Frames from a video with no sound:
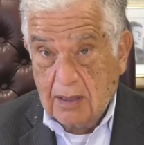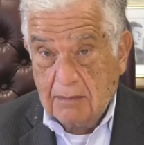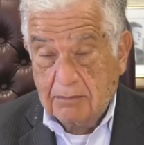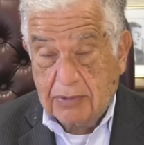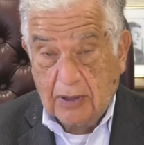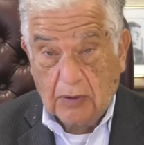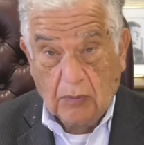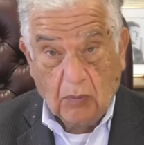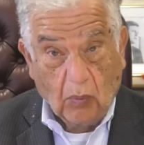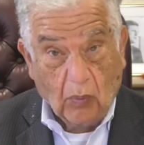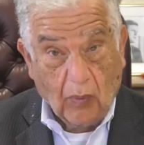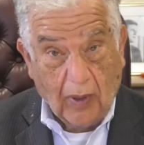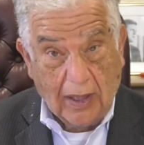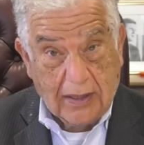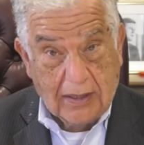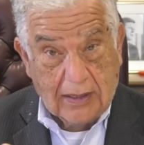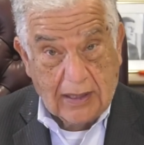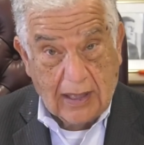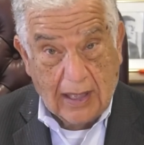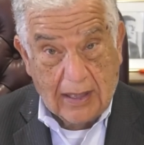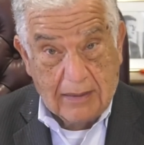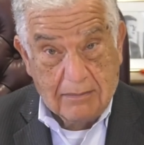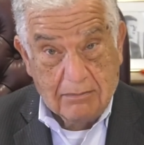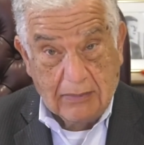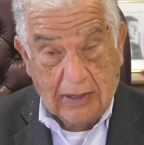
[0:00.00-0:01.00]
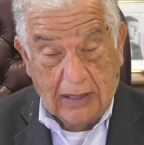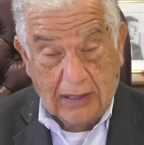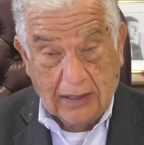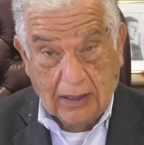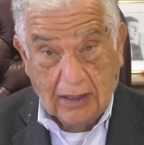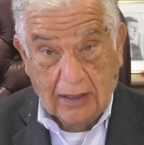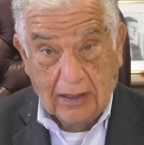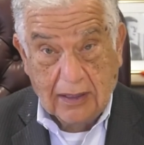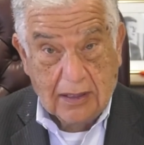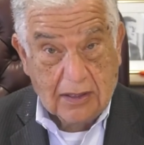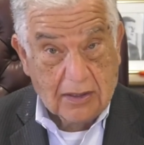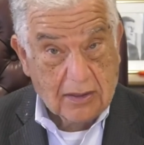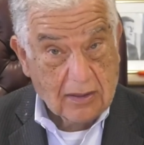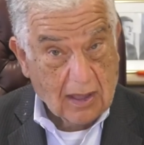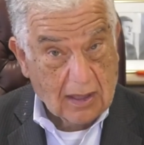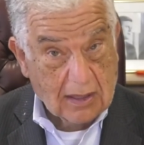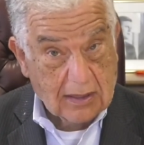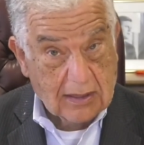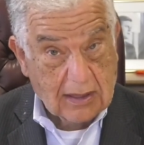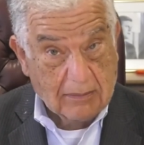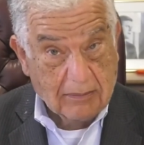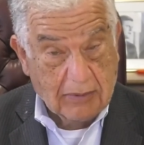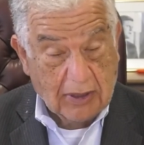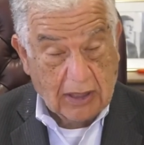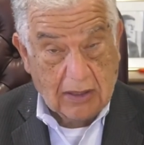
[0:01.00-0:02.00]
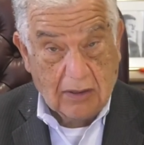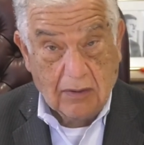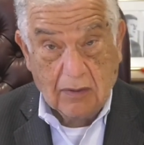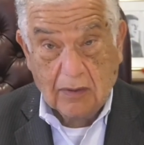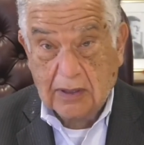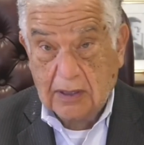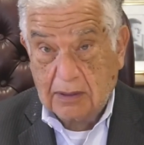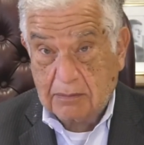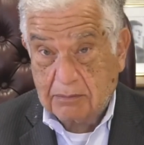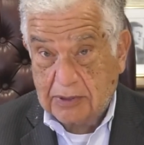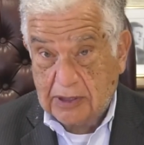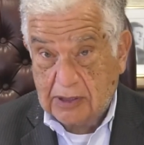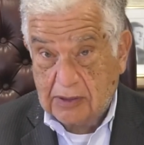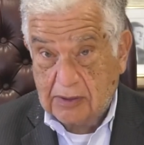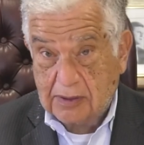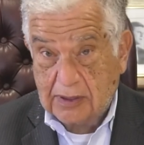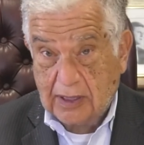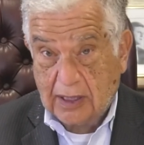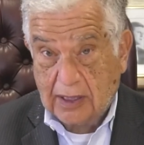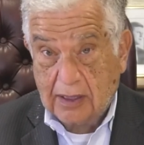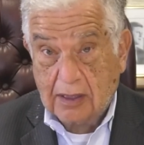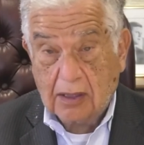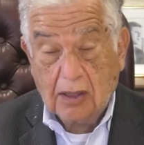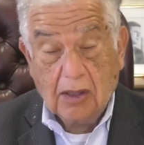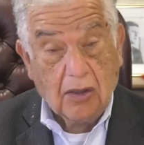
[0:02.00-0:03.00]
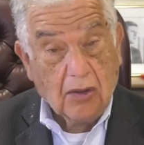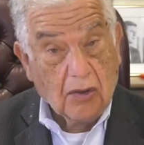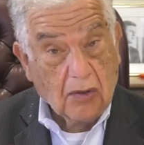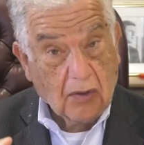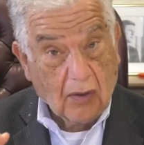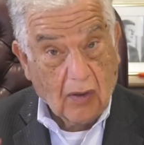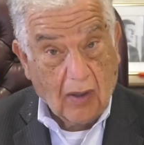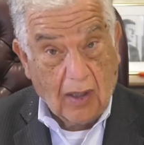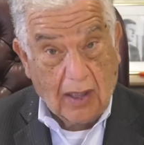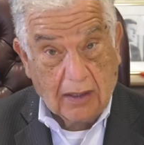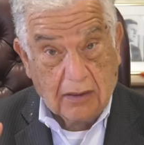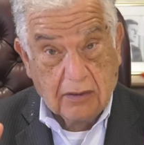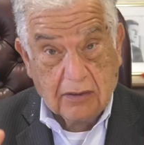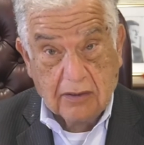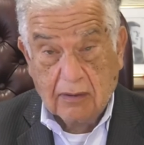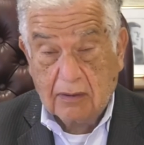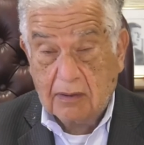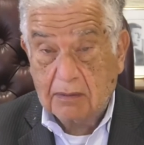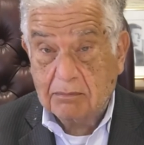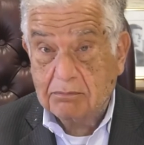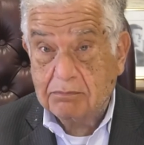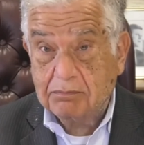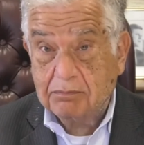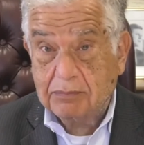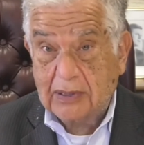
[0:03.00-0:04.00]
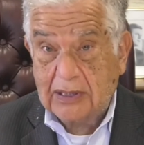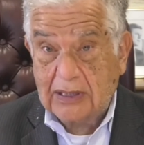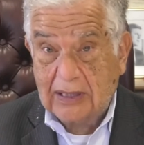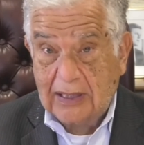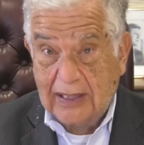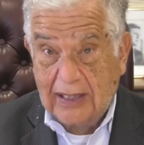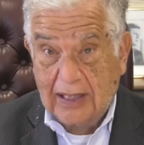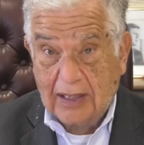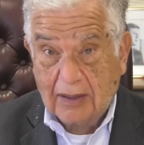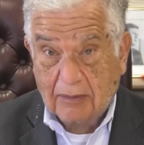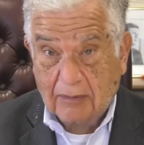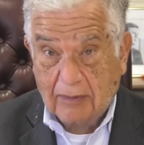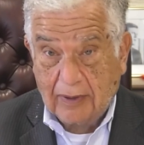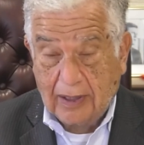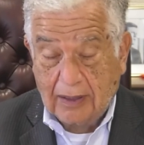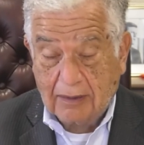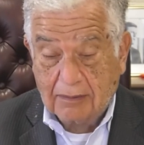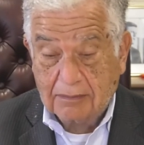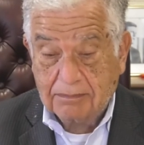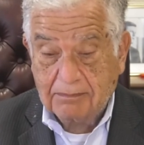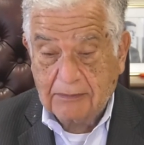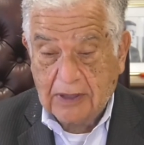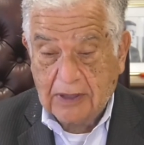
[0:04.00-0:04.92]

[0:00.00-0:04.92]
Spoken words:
but one-time money is not something you can build a long-term plan around.